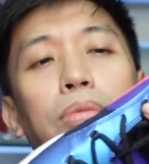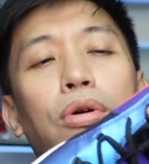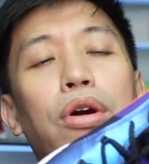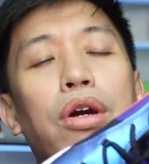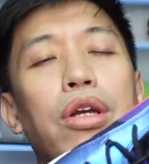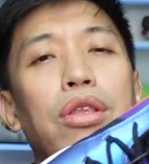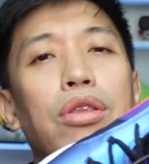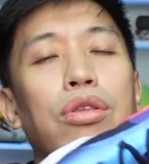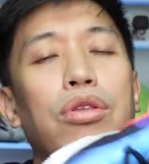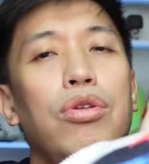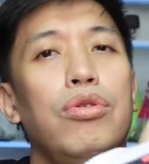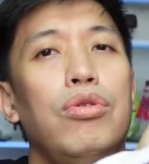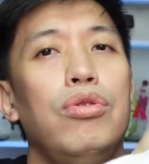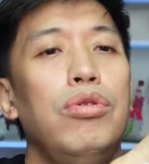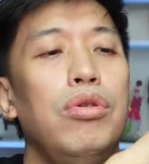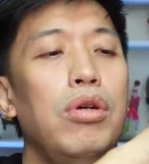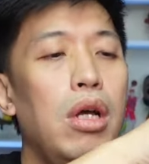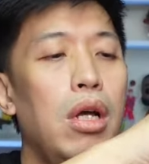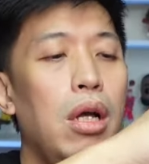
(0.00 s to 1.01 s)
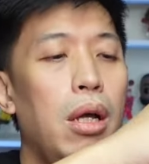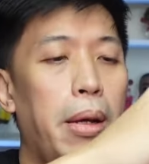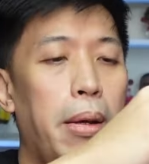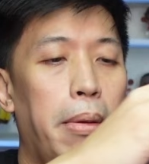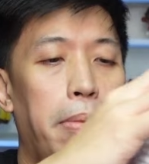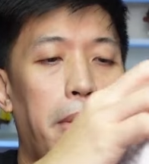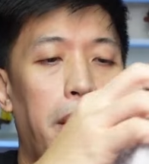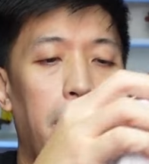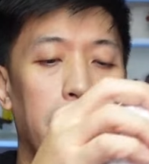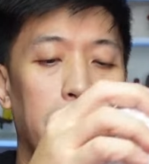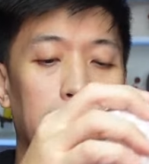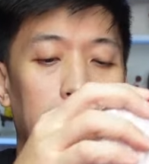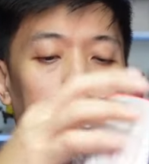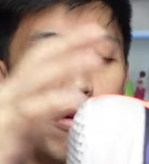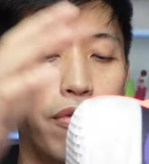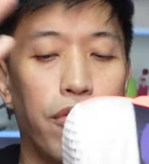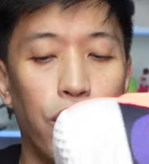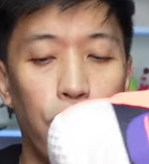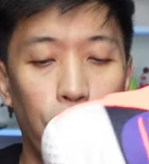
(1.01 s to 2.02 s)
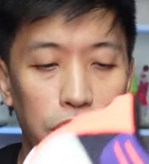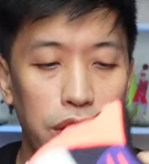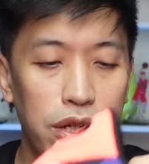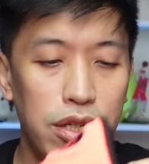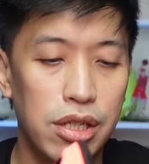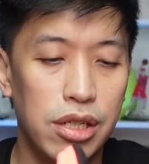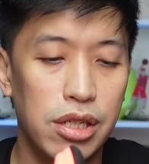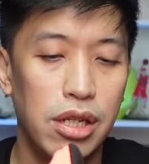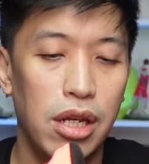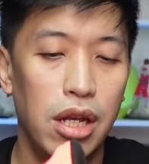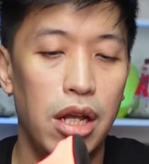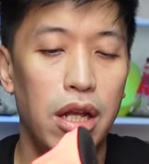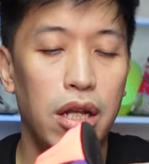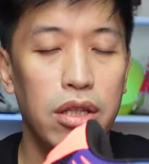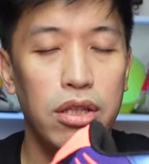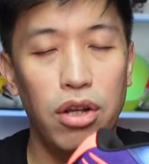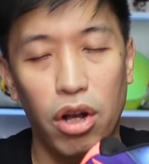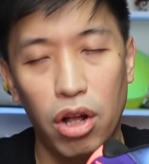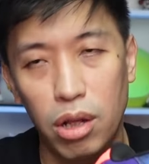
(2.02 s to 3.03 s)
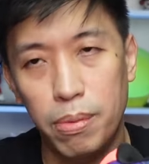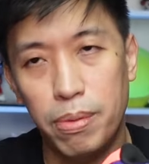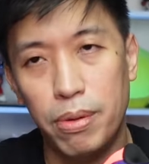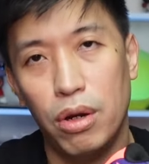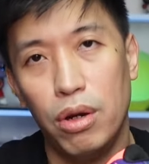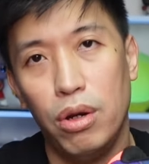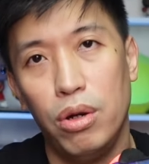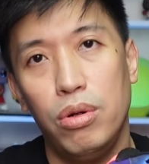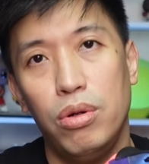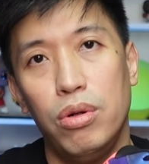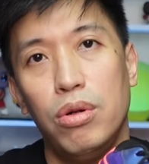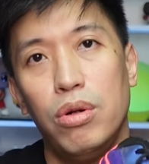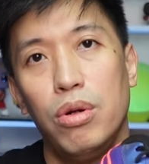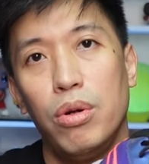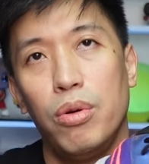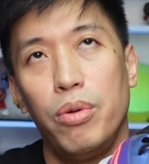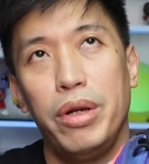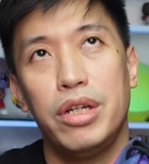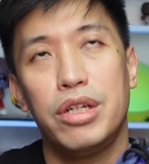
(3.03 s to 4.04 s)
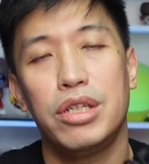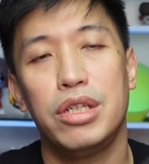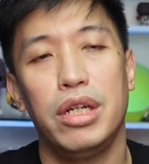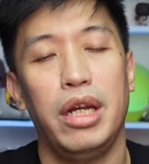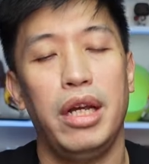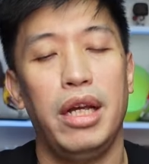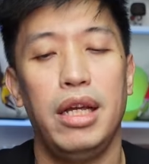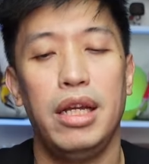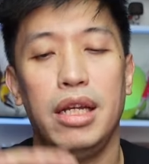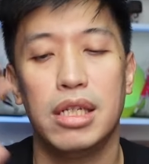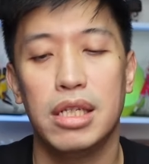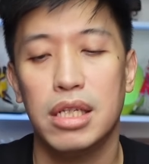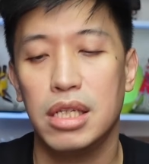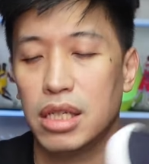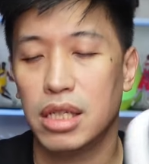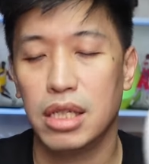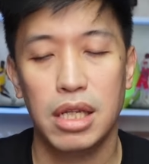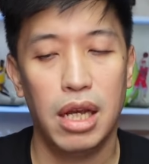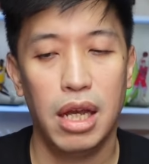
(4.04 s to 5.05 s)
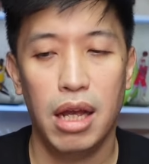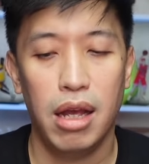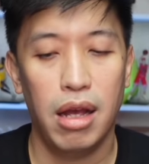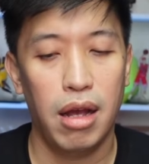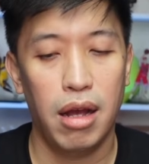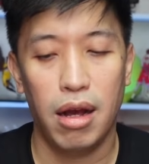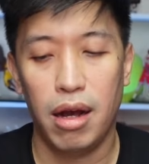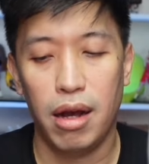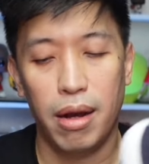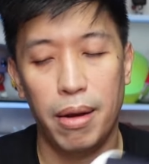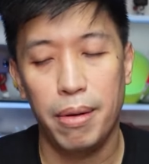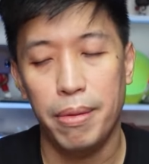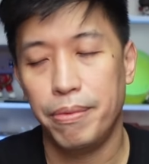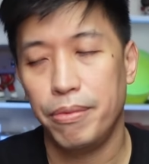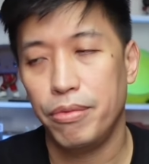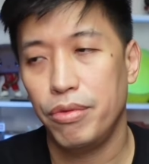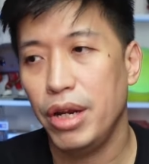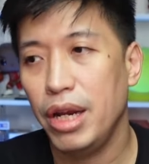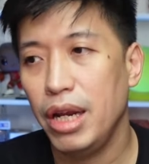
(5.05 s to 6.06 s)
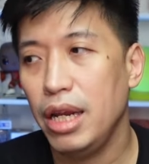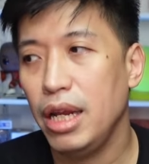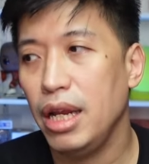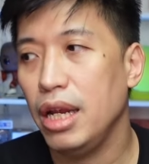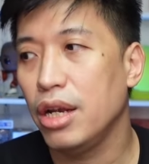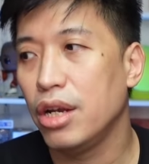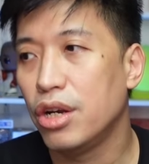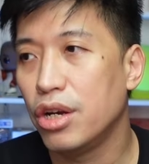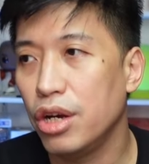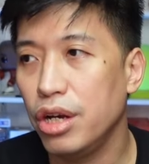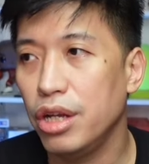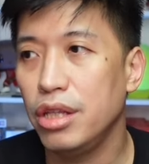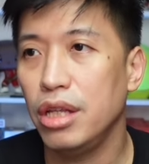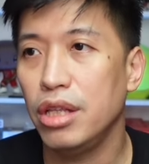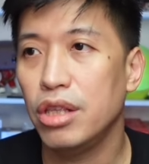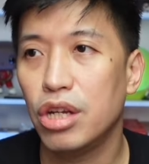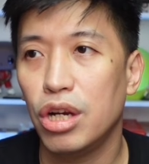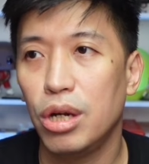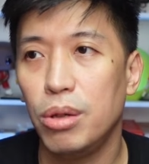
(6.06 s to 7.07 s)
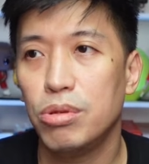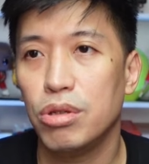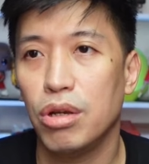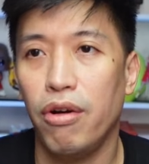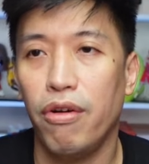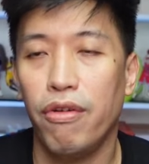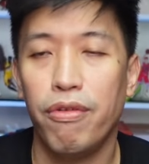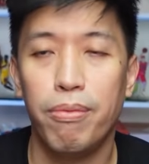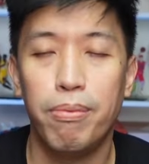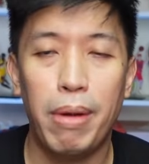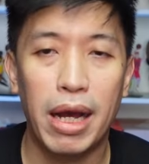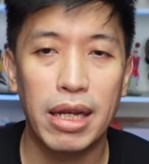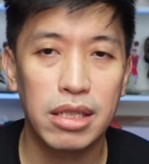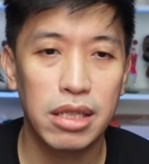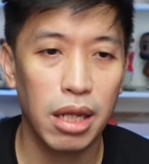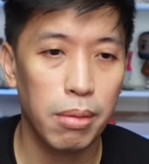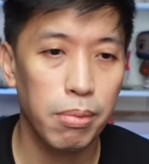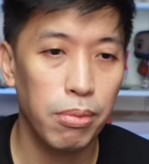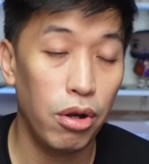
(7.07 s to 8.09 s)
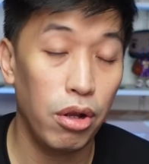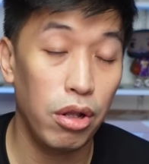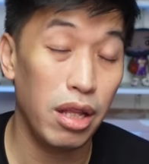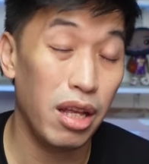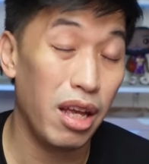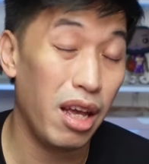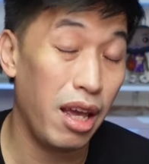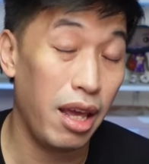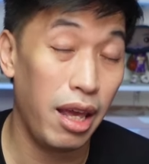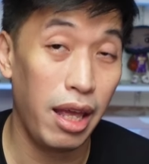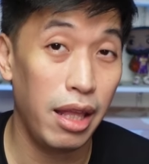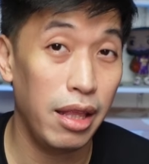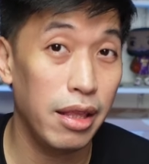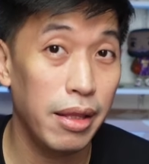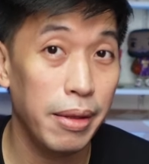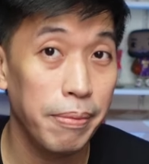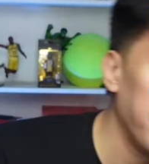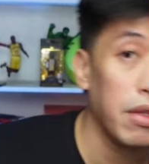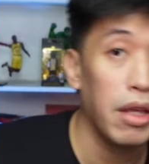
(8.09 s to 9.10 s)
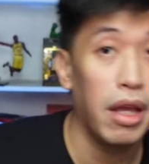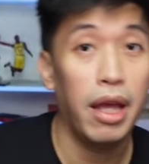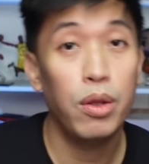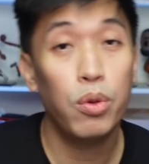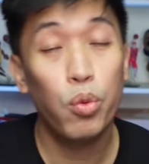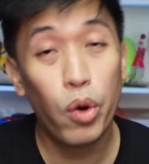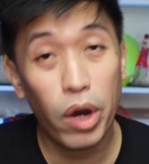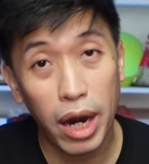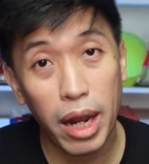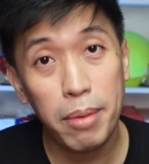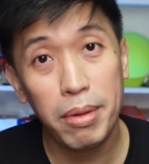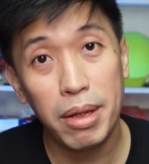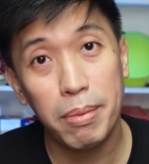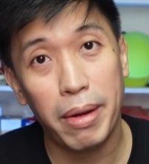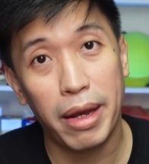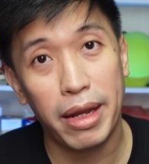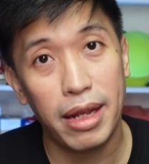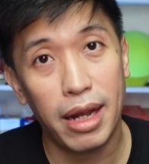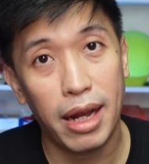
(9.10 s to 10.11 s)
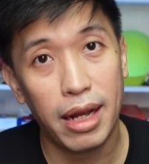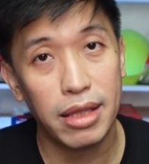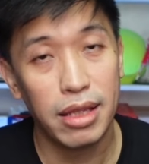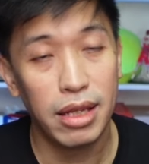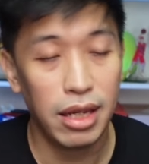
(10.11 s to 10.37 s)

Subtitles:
board too, but of course the All Pro, which is really good in terms of basketball. And what I mean by that